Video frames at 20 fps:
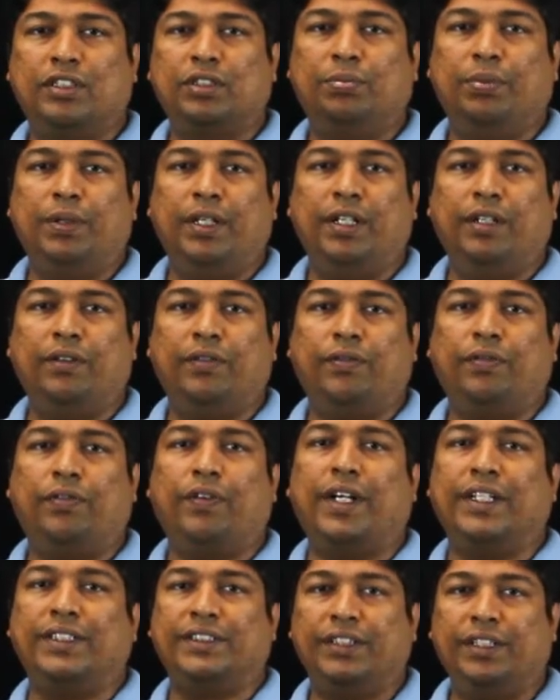speed
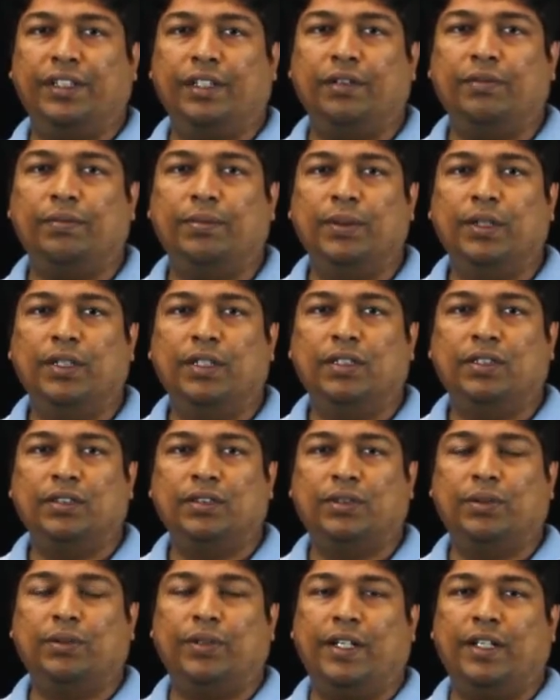fast enough
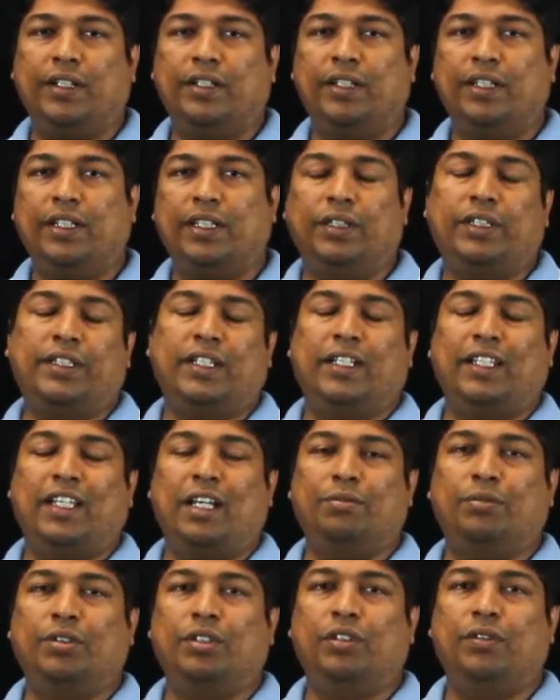so that it can
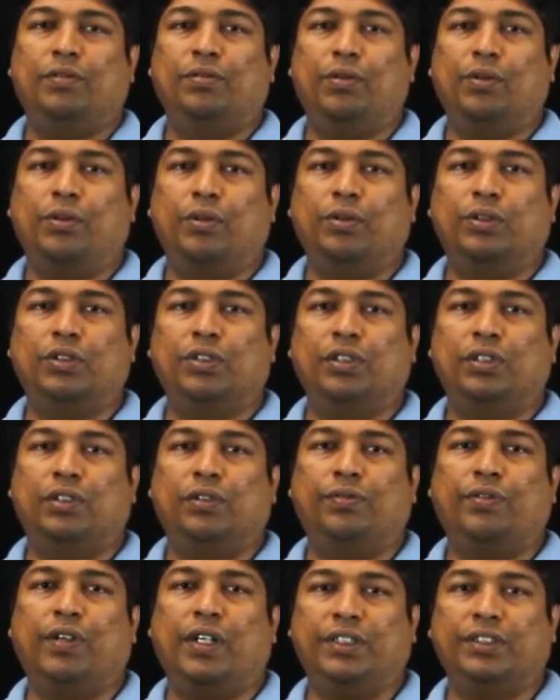capture the photos
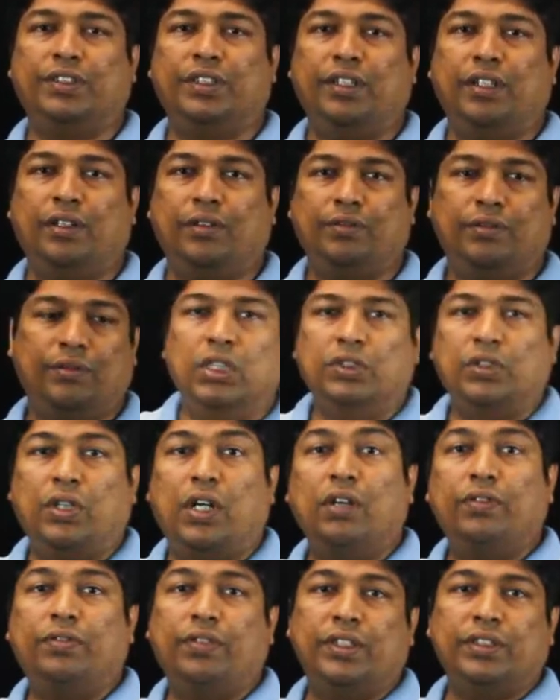fast enough. So
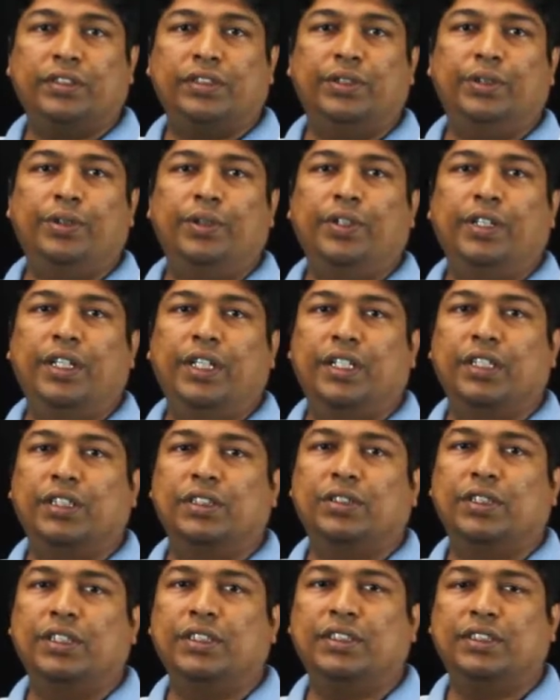how fast do you need?
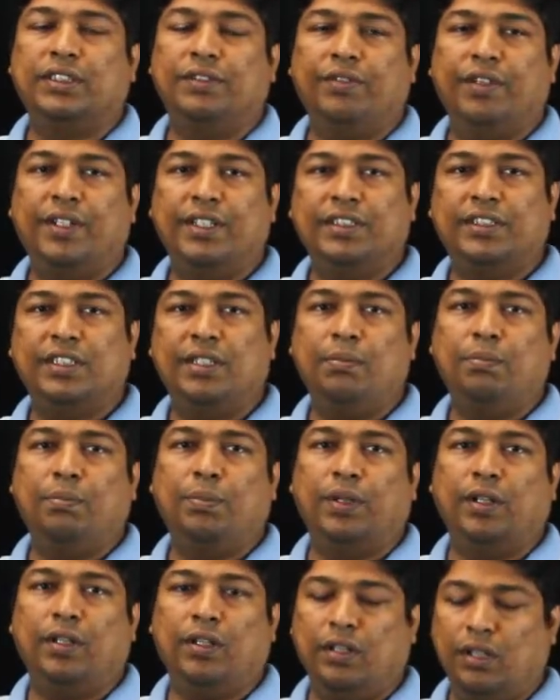So it's very
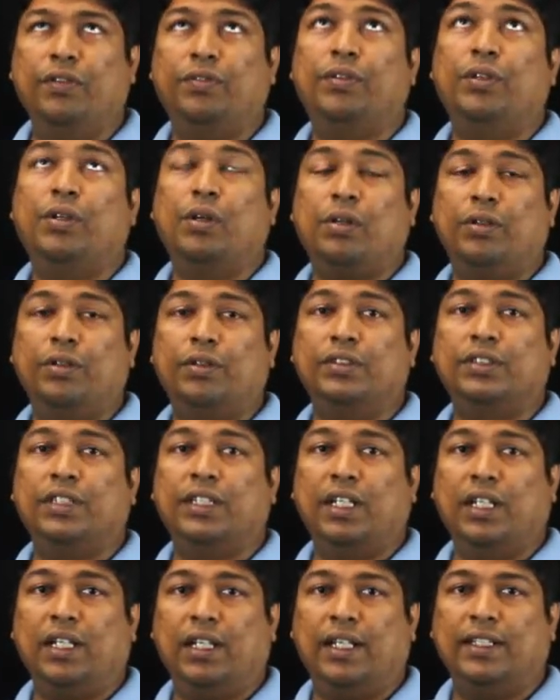simple. If you are
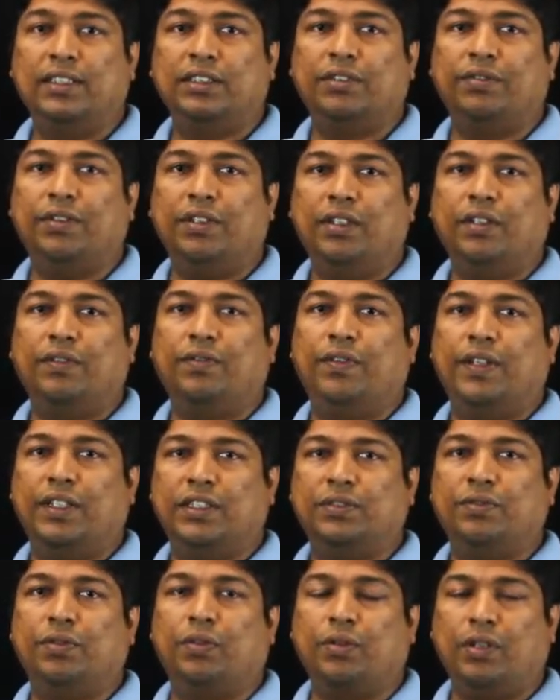using a lens with the
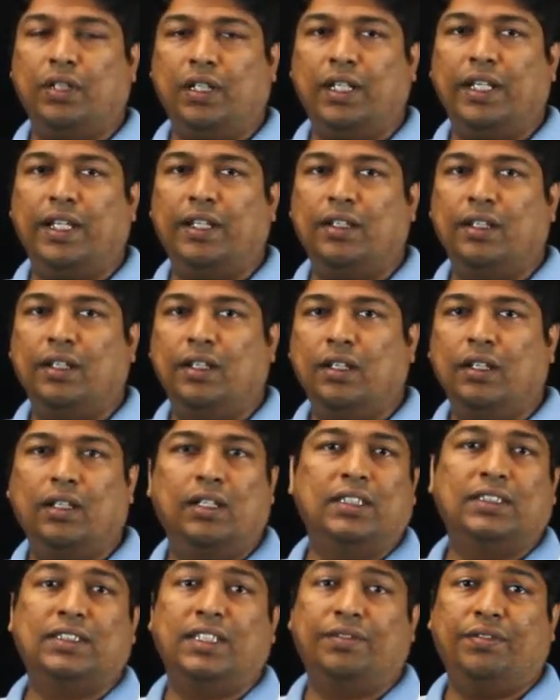fixed focal length,
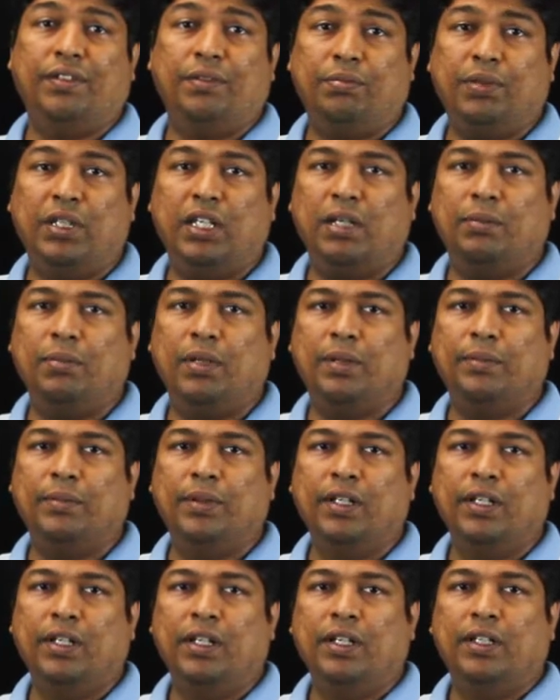let's say 50 mm,
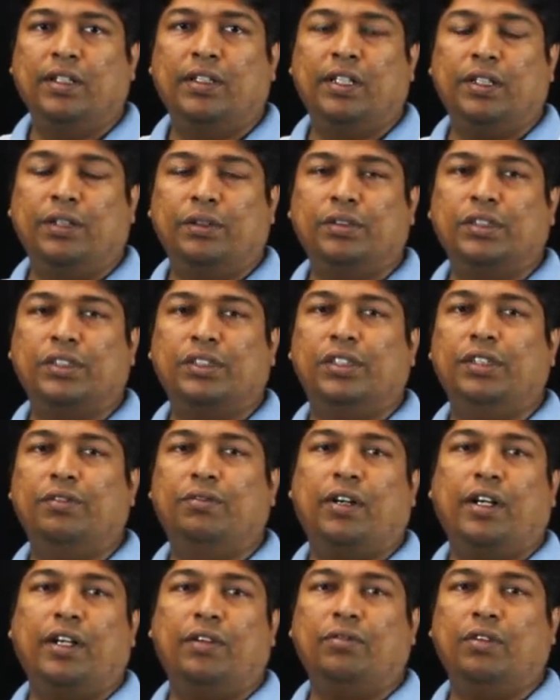then you just
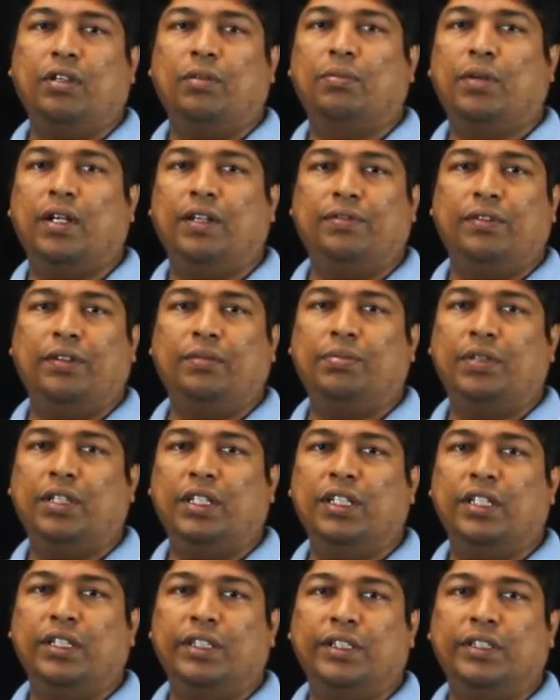divide 1 by
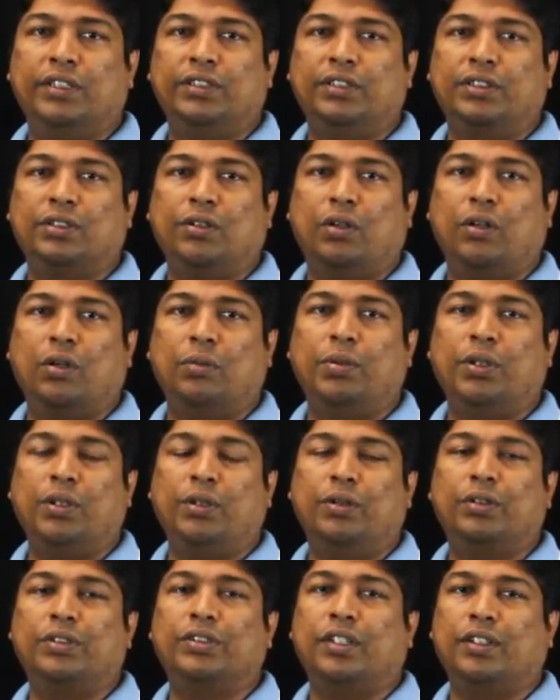50 is gonna be
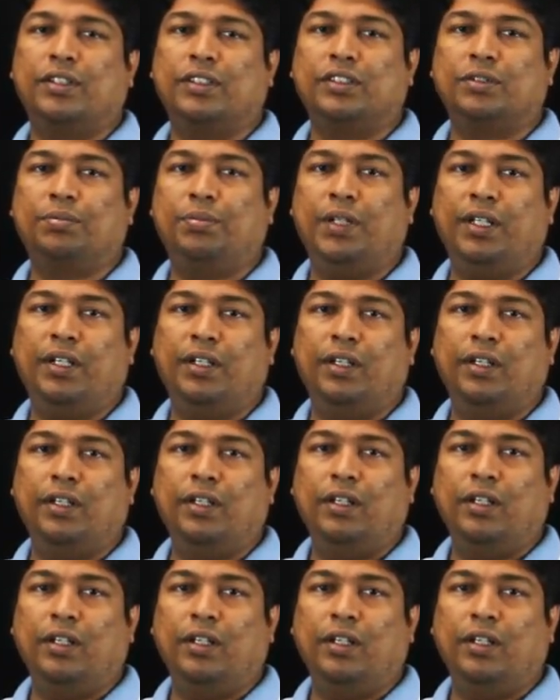your shutter speed.